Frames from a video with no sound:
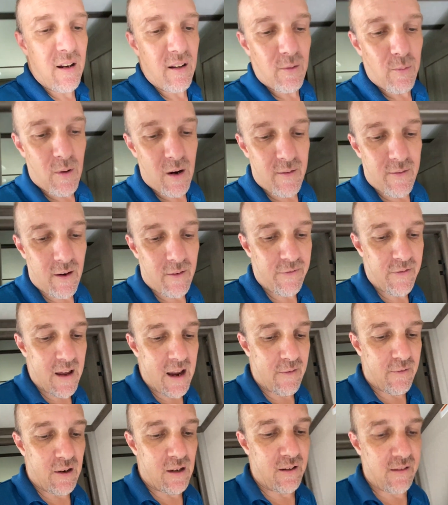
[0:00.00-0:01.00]
It's one of our
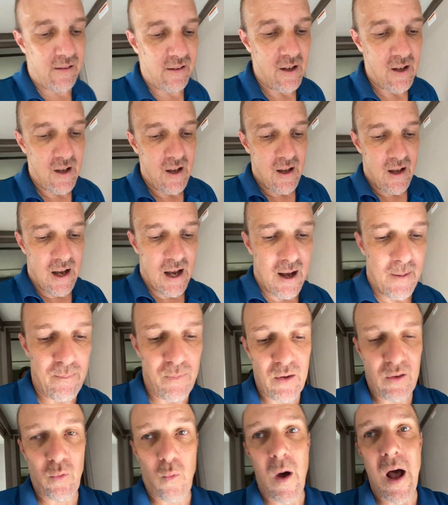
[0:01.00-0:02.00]
favorites. Um,
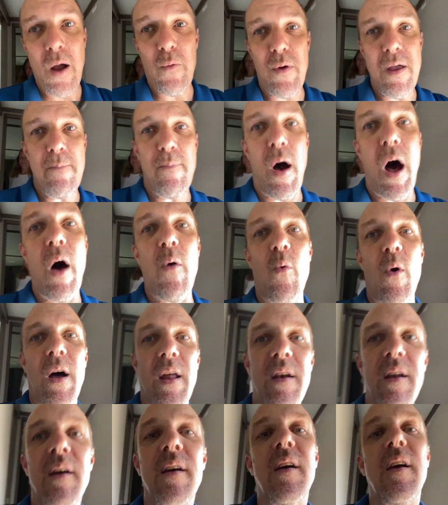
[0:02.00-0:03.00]
that's why we bought
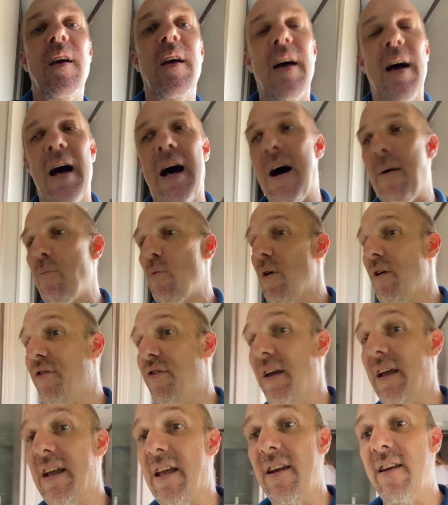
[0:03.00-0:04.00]
one. Um, we're
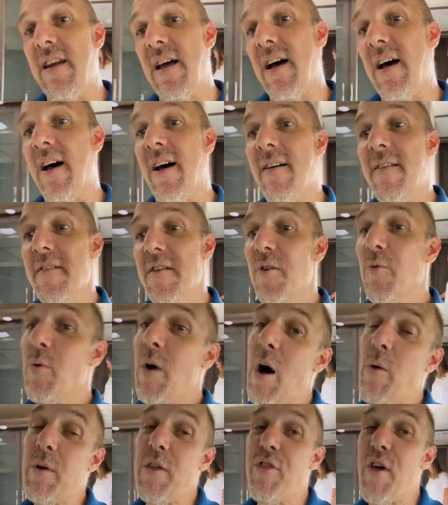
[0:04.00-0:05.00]
thinking, uh,
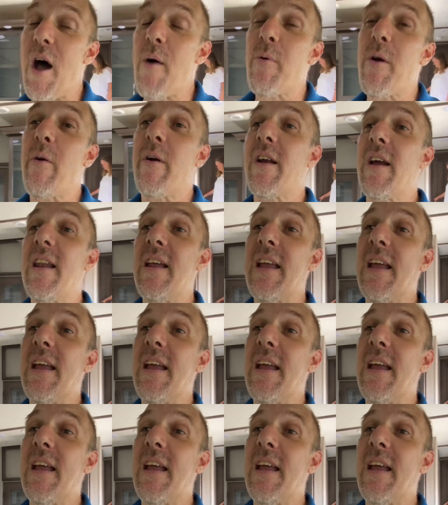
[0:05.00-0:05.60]
well, we thought we were going to